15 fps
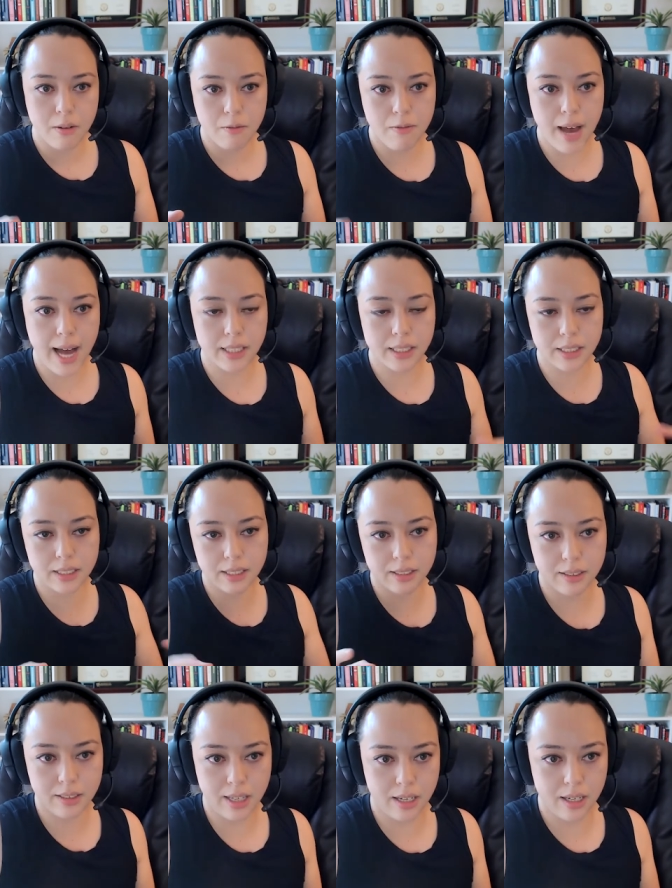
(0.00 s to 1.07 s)
fast
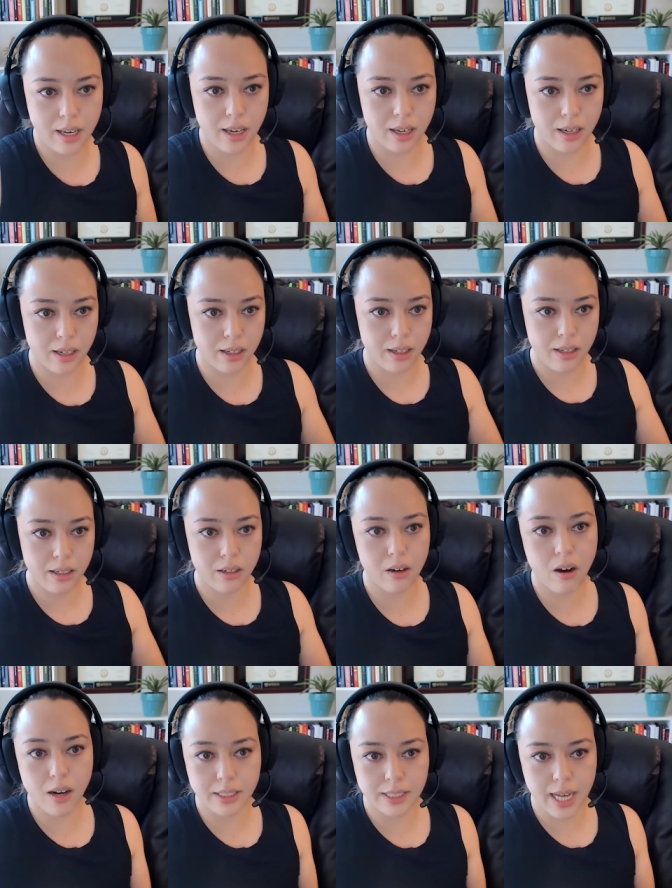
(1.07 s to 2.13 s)
thinking
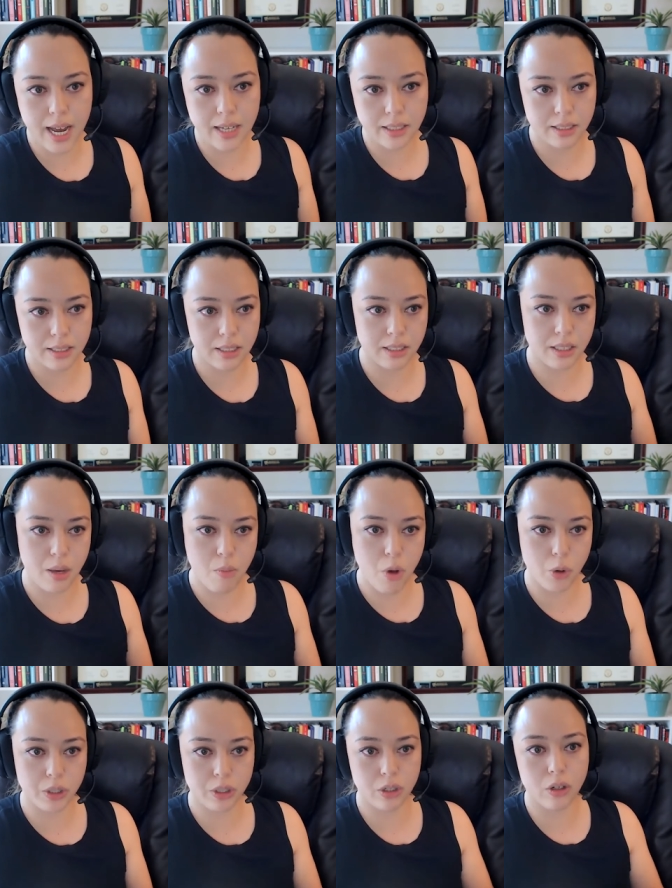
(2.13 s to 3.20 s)
content, this
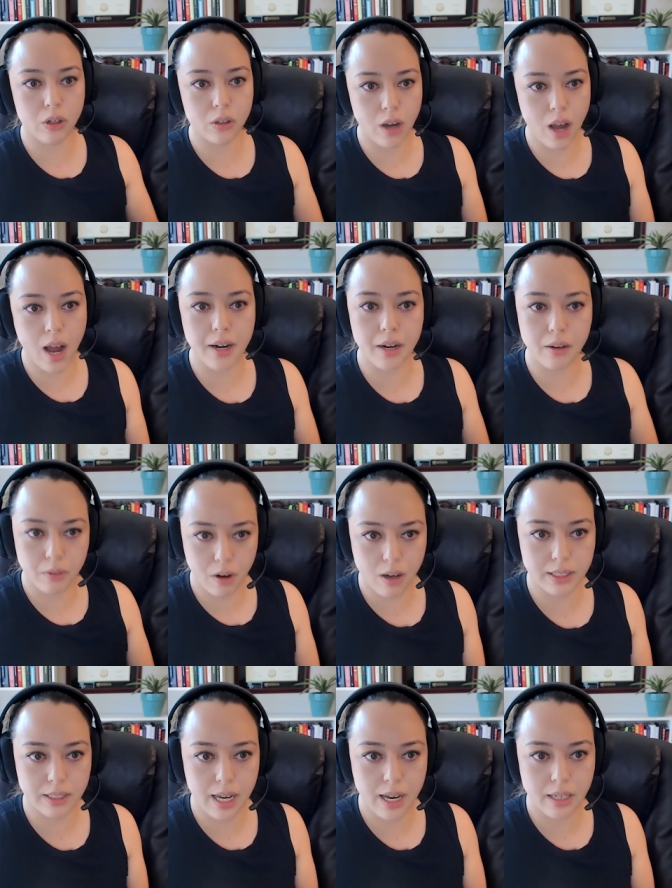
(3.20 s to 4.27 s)
emotional kind of
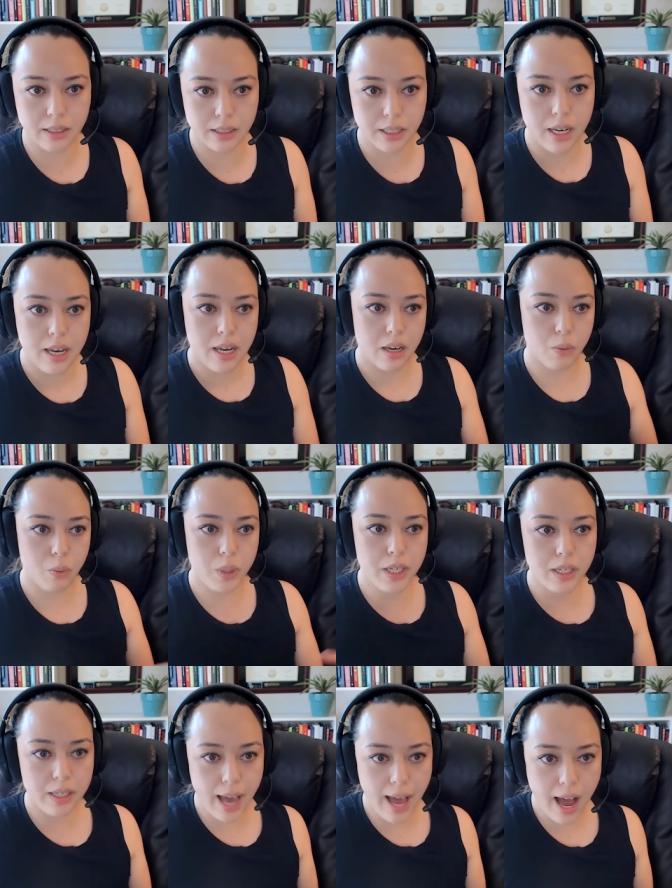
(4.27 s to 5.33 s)
content. If we
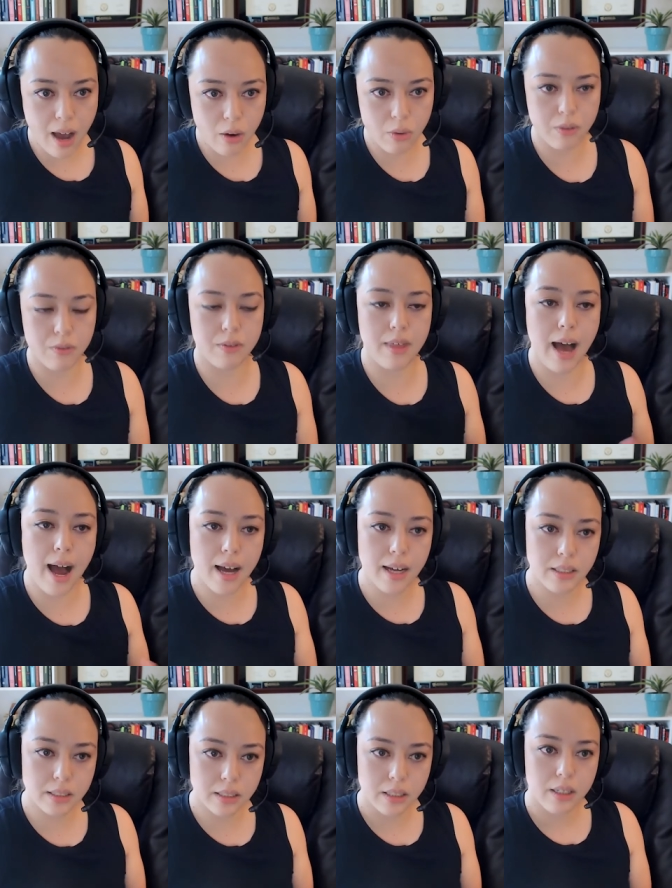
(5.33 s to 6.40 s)
can get out of
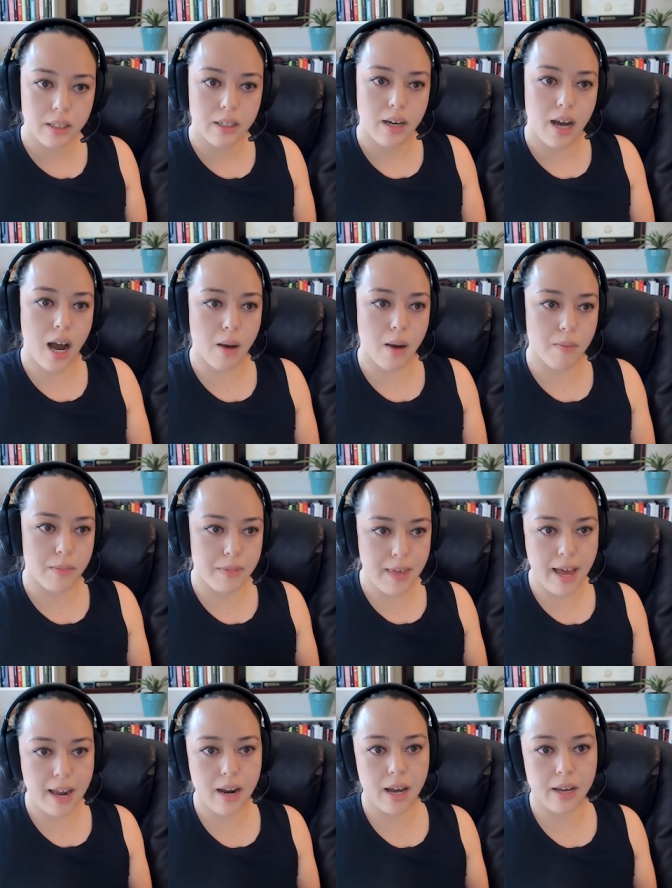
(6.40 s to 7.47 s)
that, um,
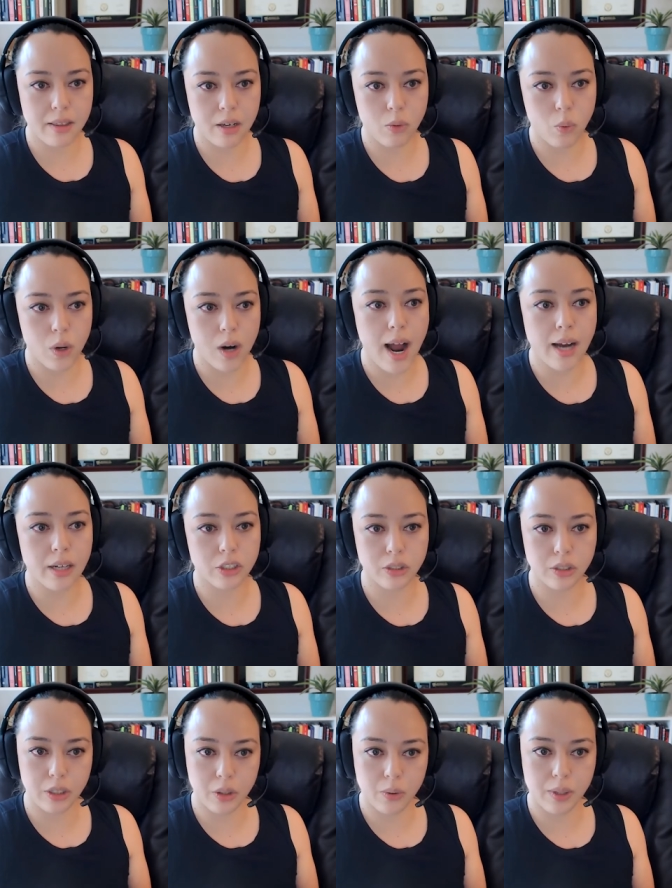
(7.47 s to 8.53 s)
then I think we're
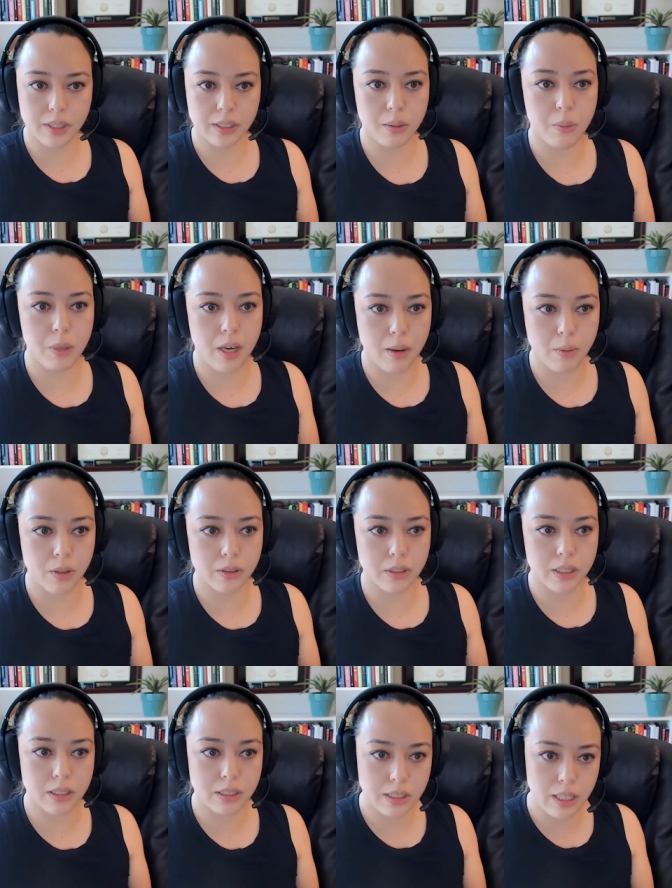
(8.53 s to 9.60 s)
actually going to be able
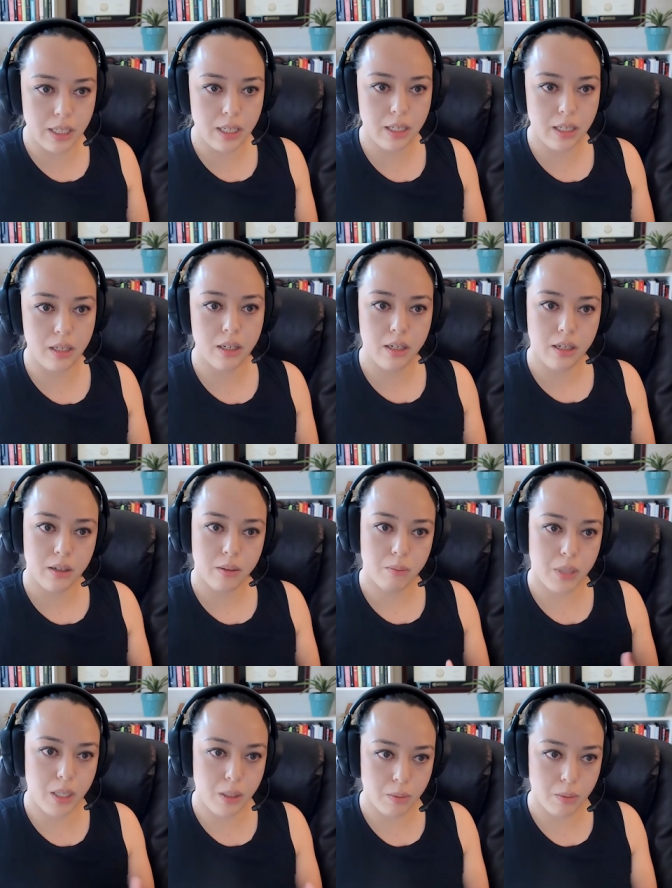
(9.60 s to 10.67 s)
to see
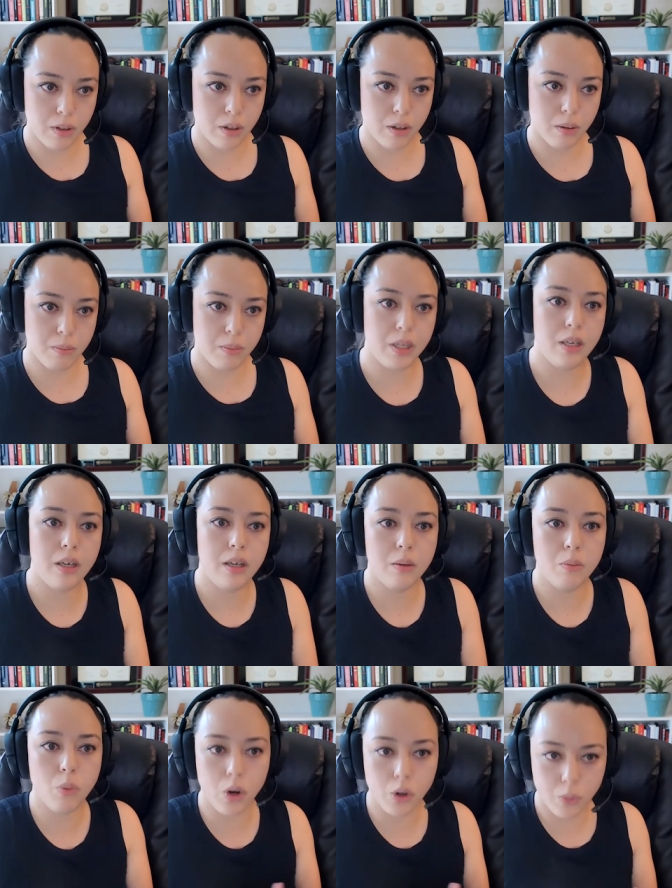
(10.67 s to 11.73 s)
people be
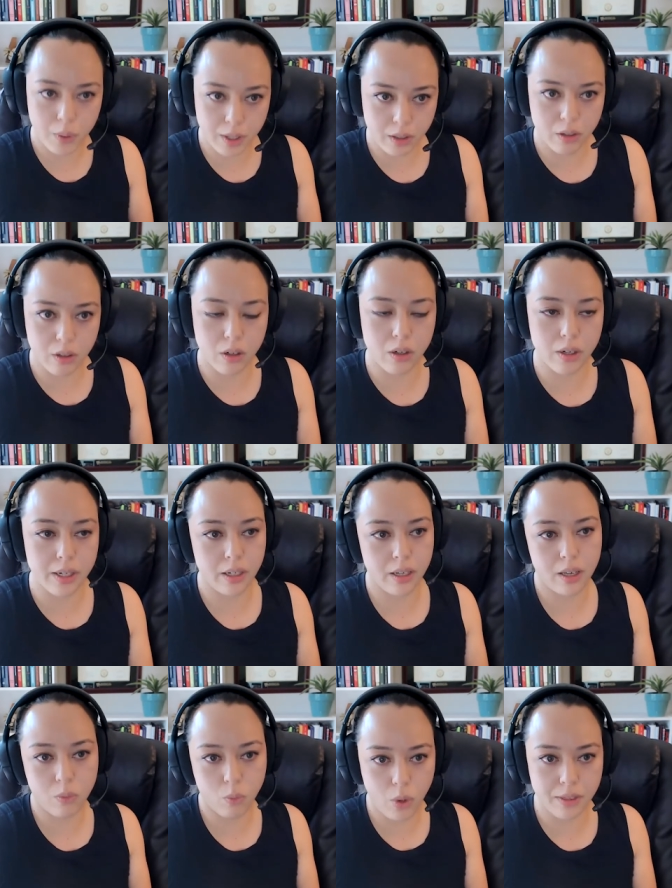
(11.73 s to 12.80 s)
more critical in,
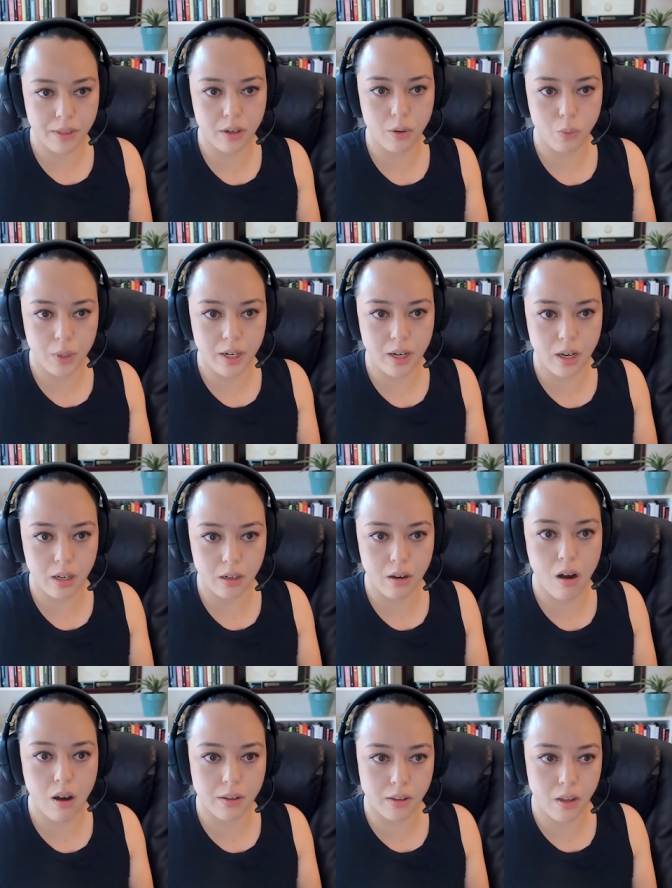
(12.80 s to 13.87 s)
in what they're reading
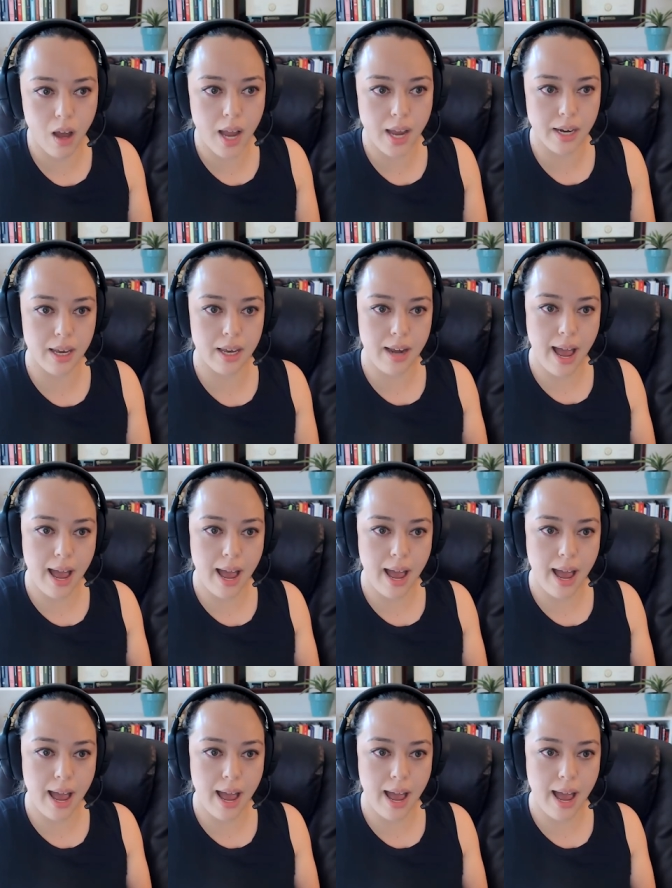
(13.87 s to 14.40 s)
online and